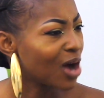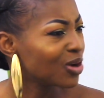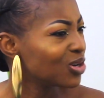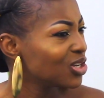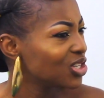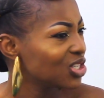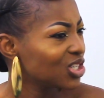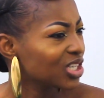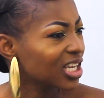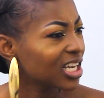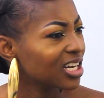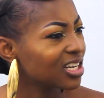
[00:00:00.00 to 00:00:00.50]
how
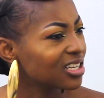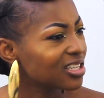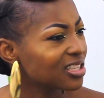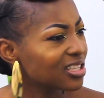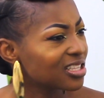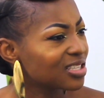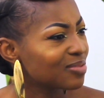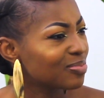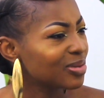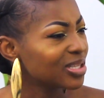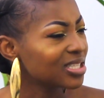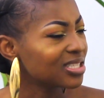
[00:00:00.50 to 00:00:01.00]
did you get into
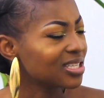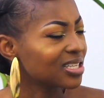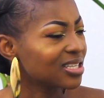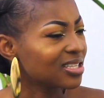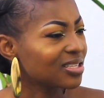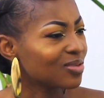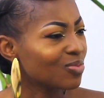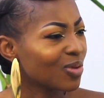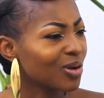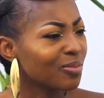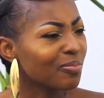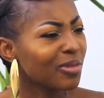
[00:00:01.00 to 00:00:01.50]
this
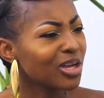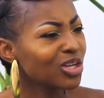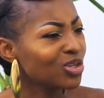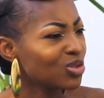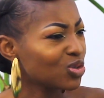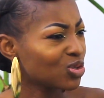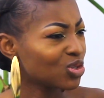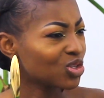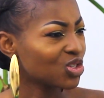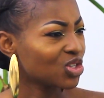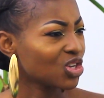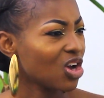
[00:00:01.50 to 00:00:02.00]
business? What
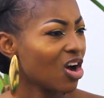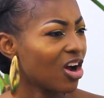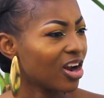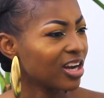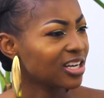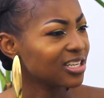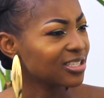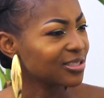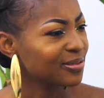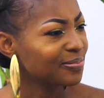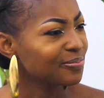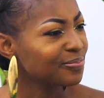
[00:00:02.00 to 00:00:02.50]
made you
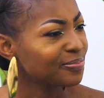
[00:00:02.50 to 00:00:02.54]
start?